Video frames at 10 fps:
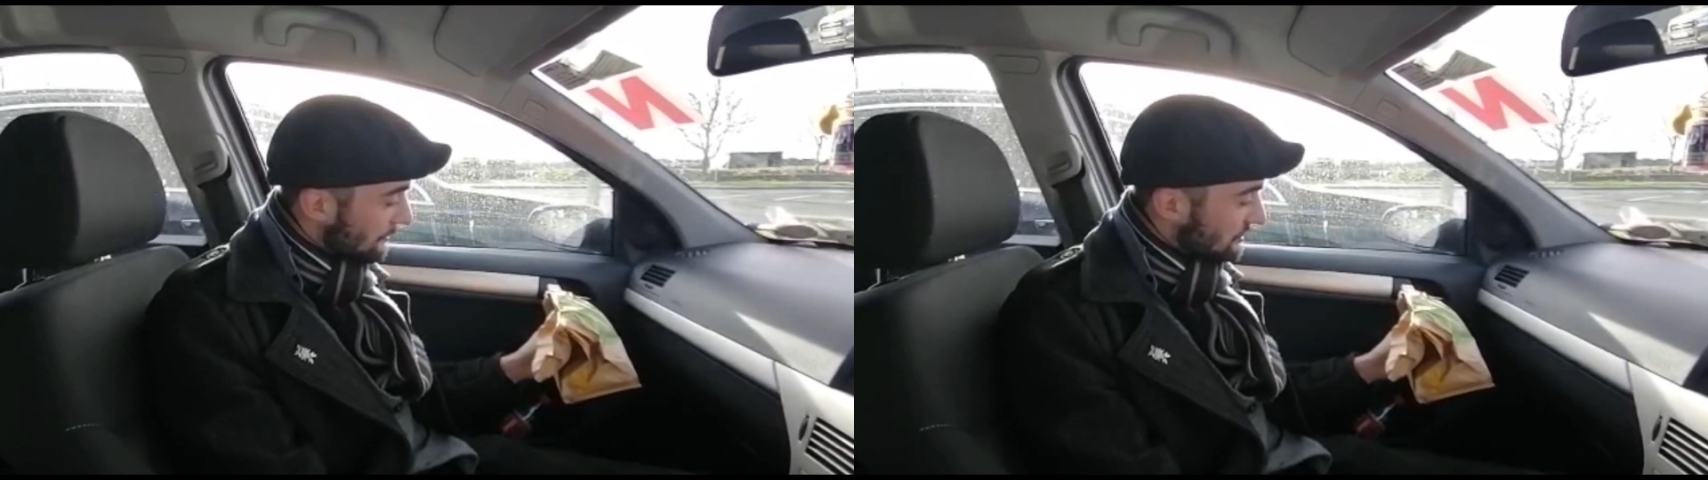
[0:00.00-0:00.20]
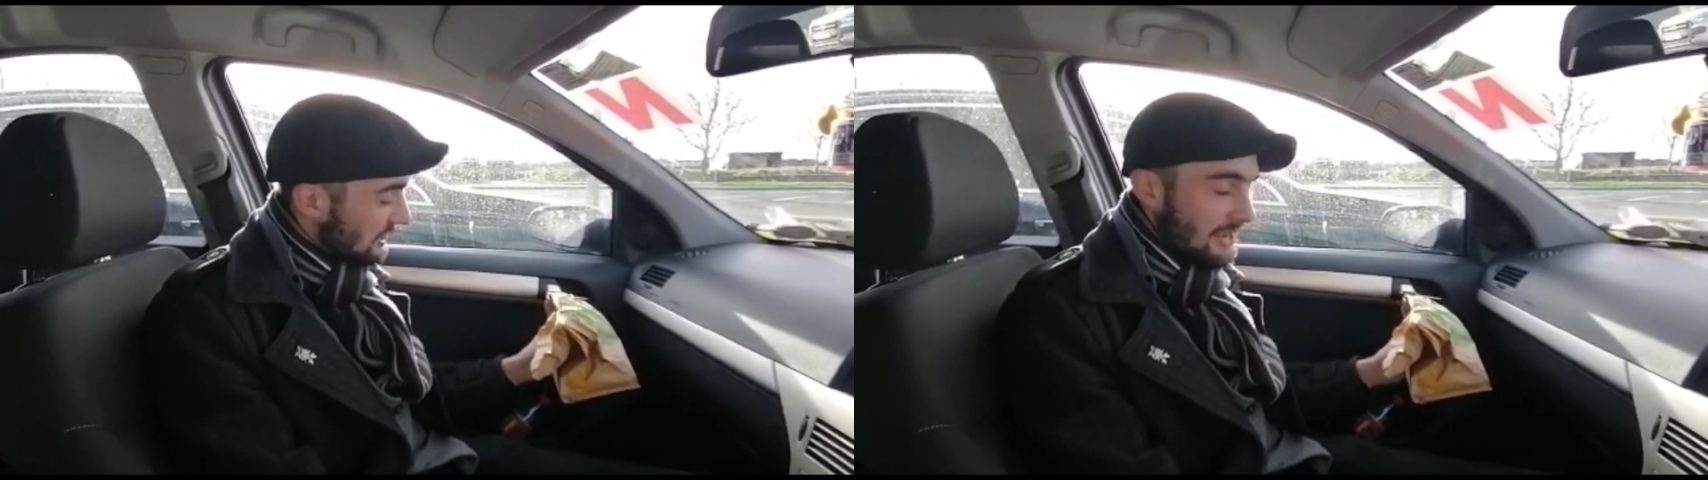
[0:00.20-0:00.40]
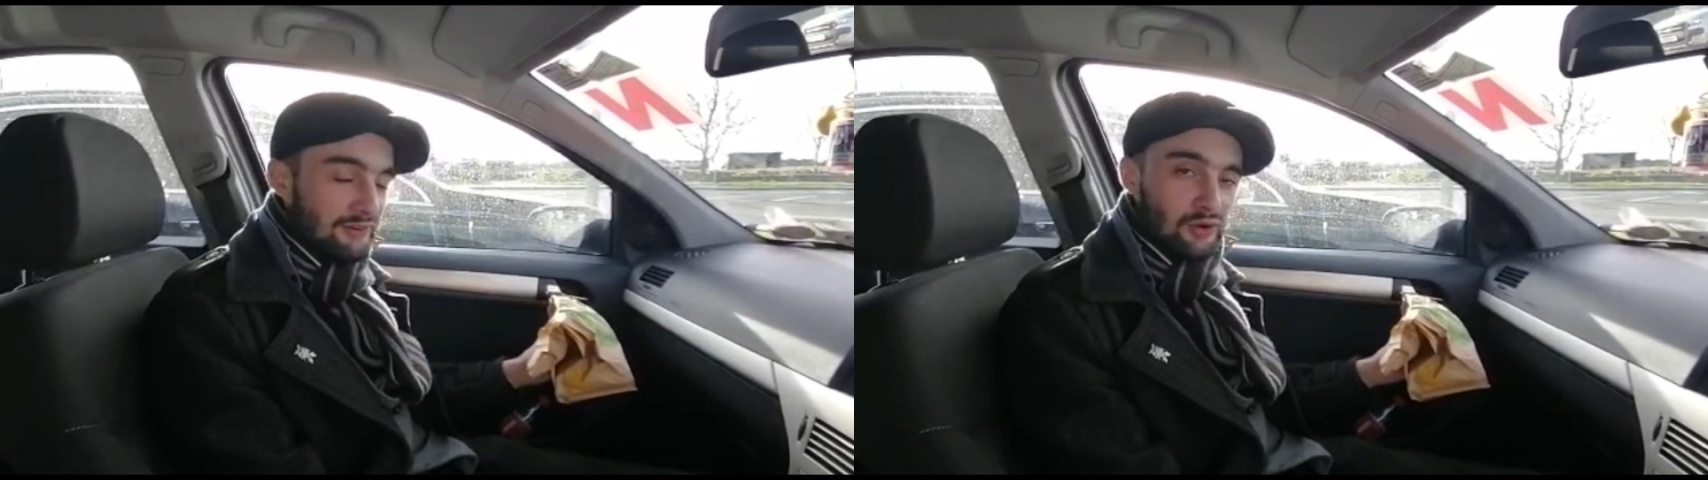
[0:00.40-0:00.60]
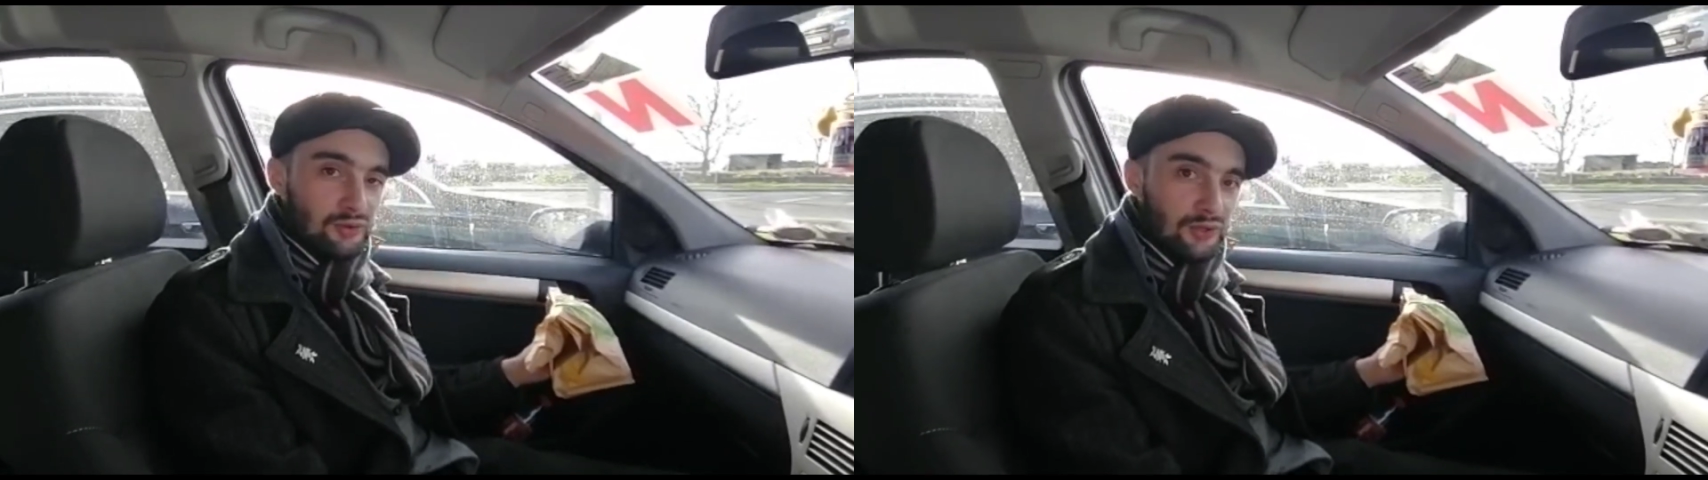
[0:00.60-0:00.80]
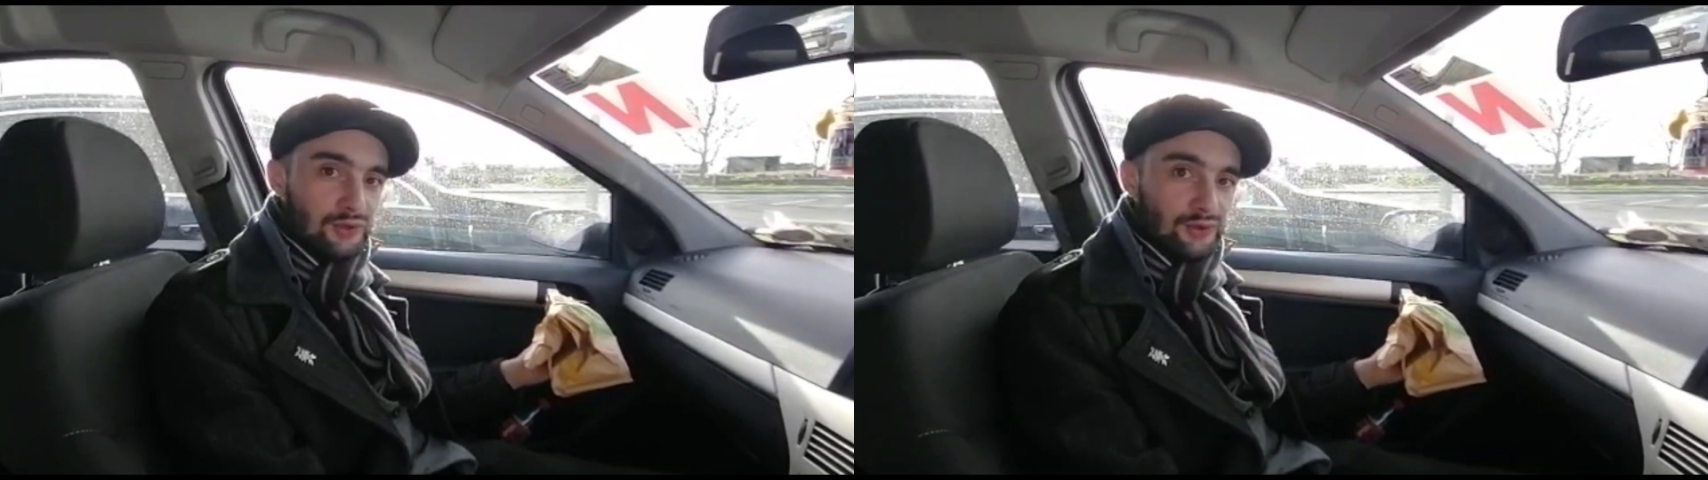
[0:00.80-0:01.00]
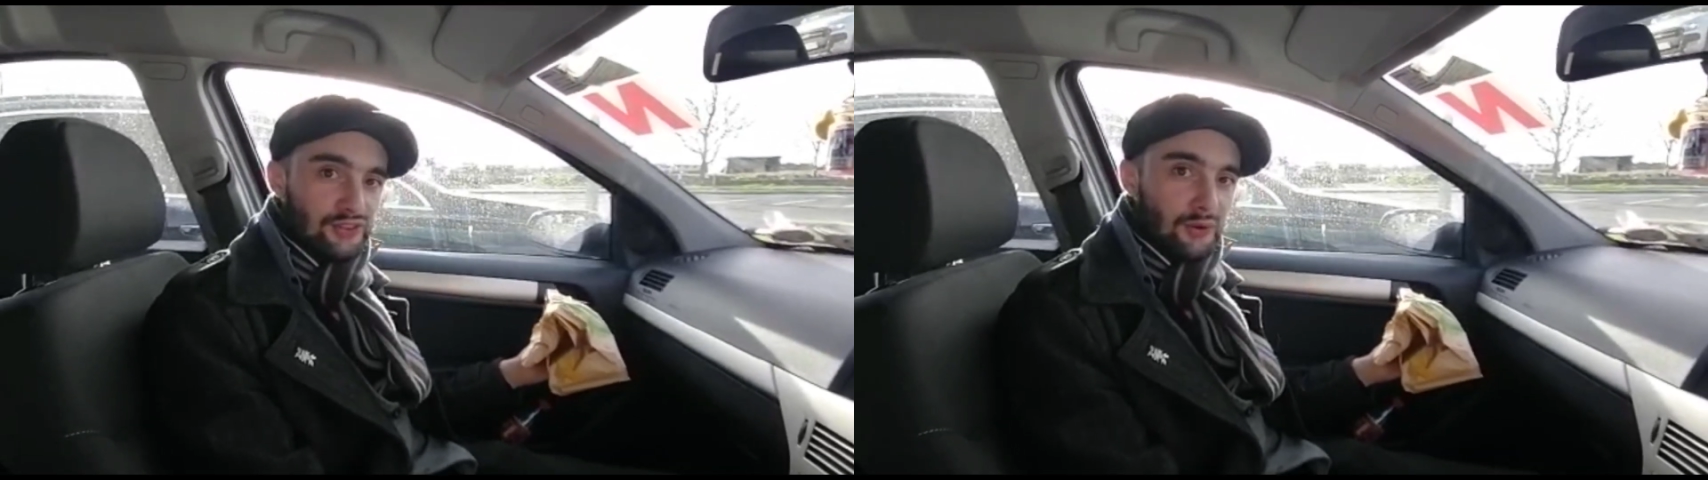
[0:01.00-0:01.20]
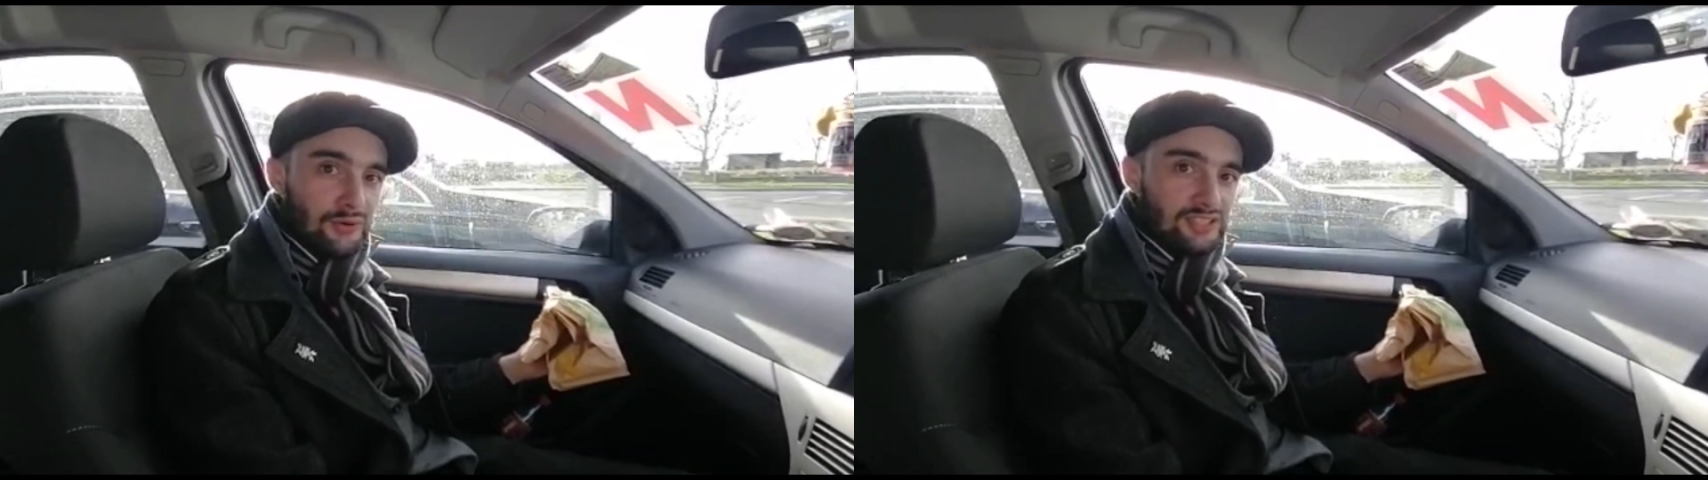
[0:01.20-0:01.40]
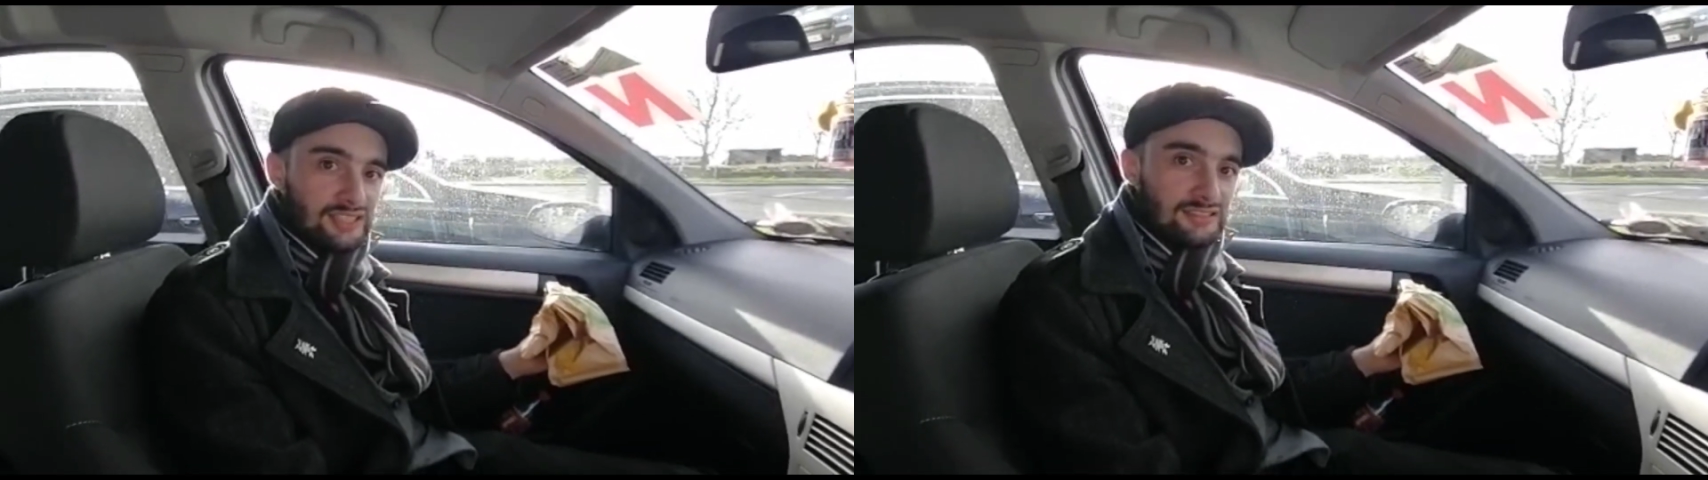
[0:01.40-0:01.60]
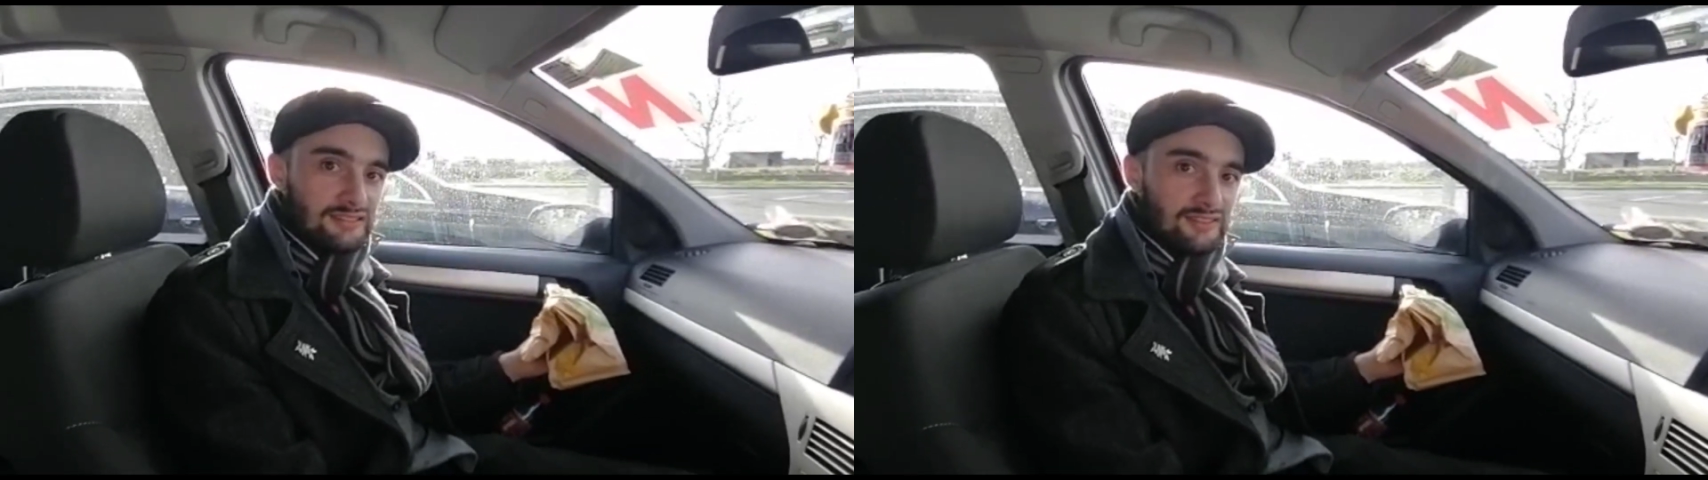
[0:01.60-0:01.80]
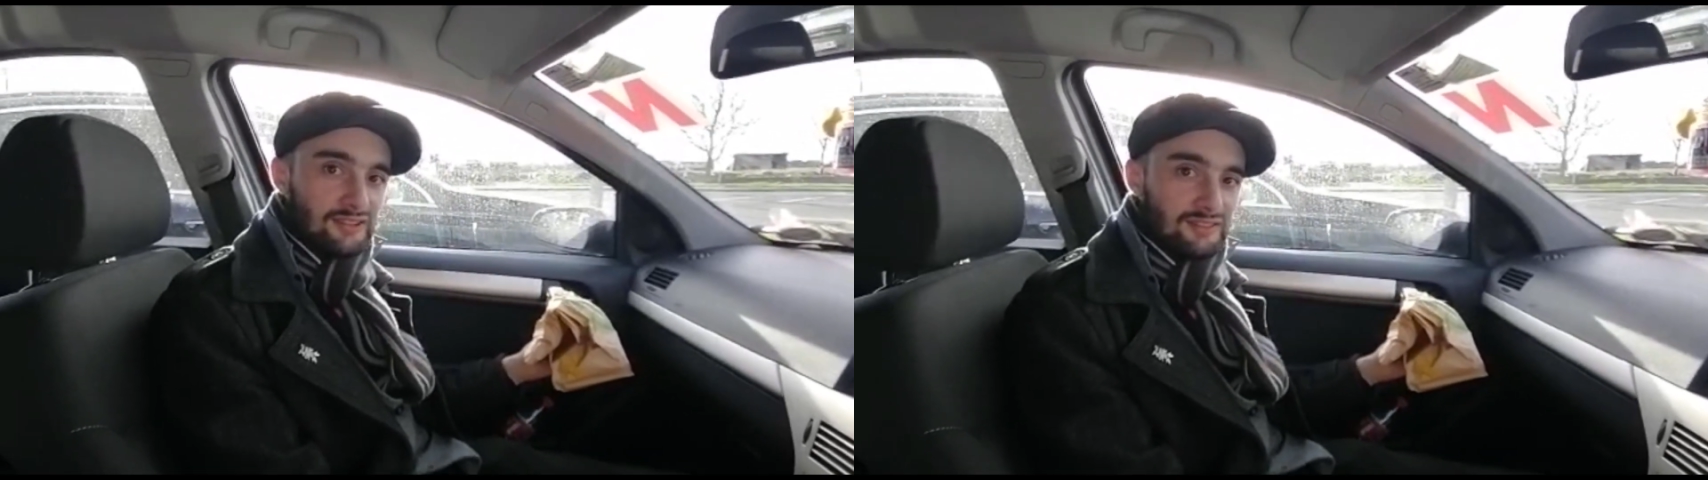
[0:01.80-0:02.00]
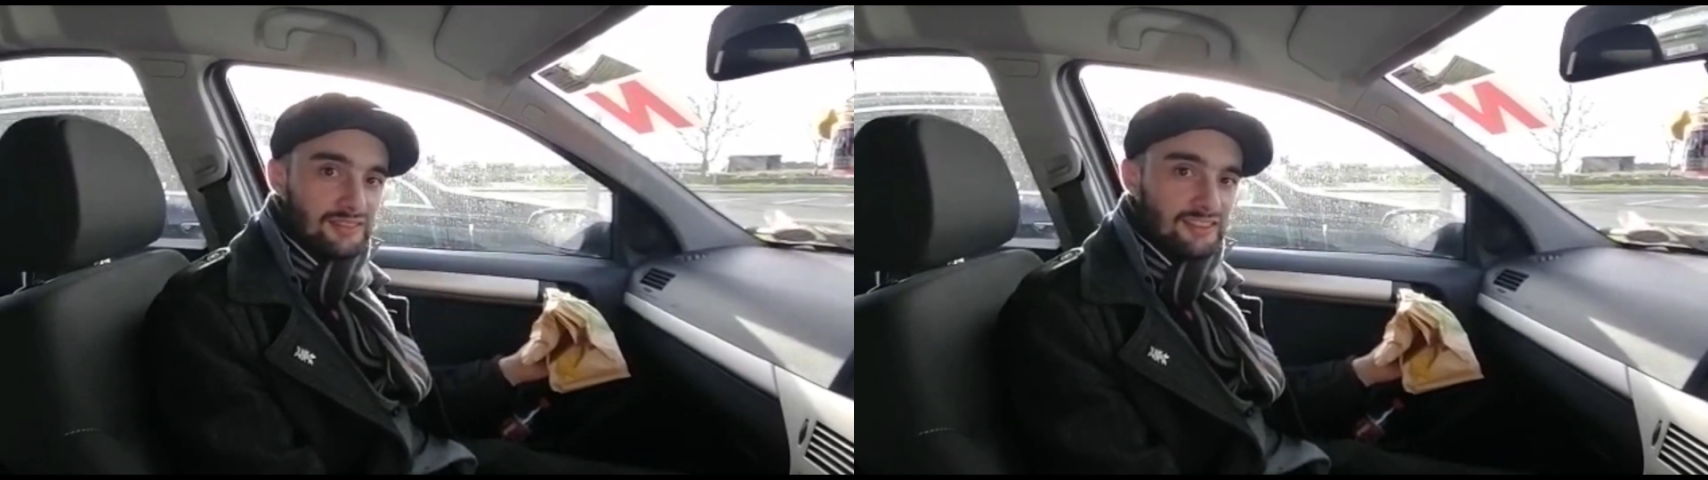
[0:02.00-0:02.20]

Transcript: is because I have it on good authority that